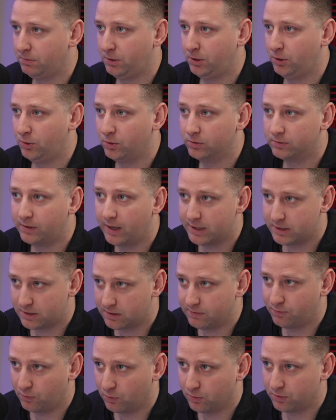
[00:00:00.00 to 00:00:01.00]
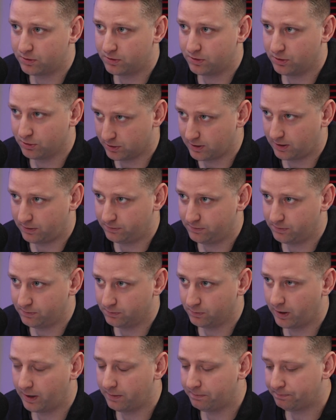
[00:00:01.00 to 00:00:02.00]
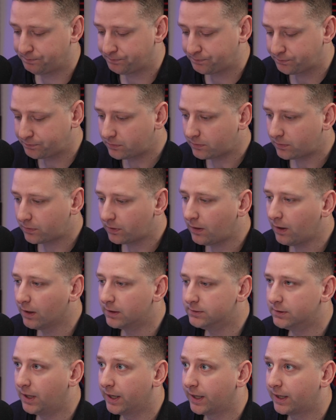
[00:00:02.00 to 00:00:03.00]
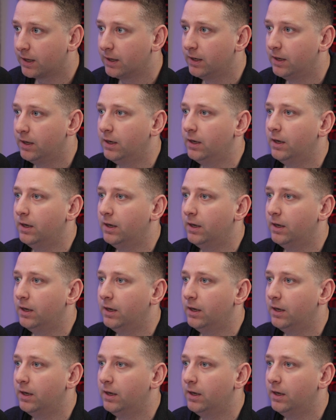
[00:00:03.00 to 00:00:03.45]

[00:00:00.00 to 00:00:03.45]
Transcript: utilize the force yourself, right? Mm-hmm. Like,